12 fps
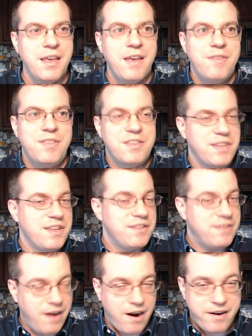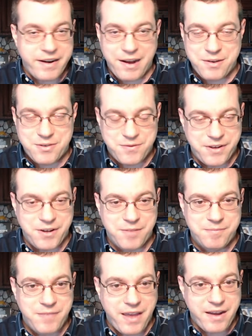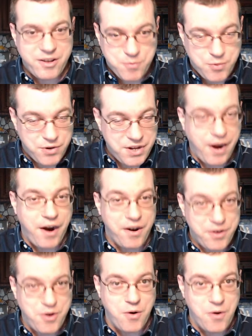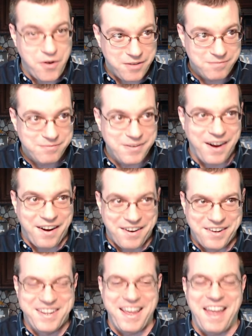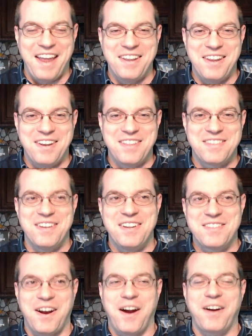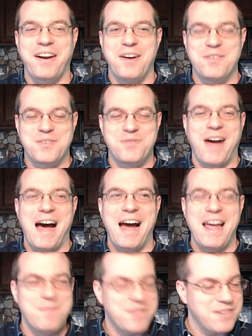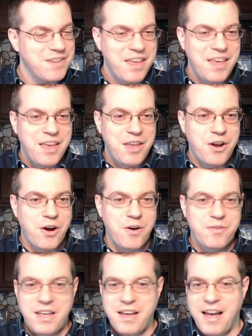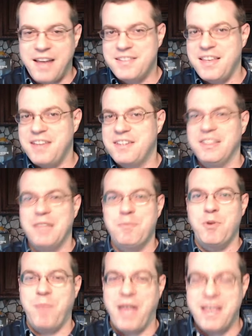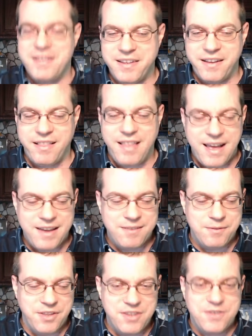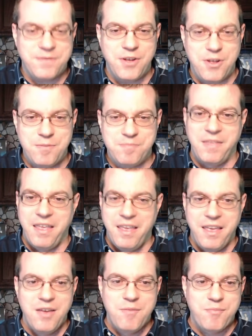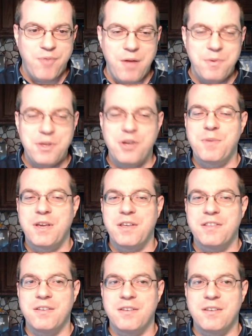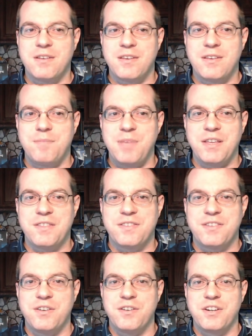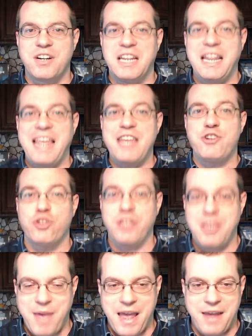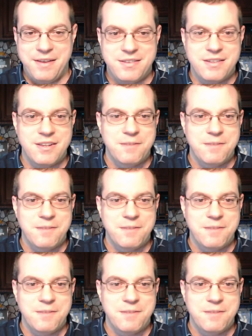This is an art house film, and it's pretty hardcore, okay, in its art house vibes. You know, I say deliberate pacing a lot. Well, this film probably could be considered glacially paced.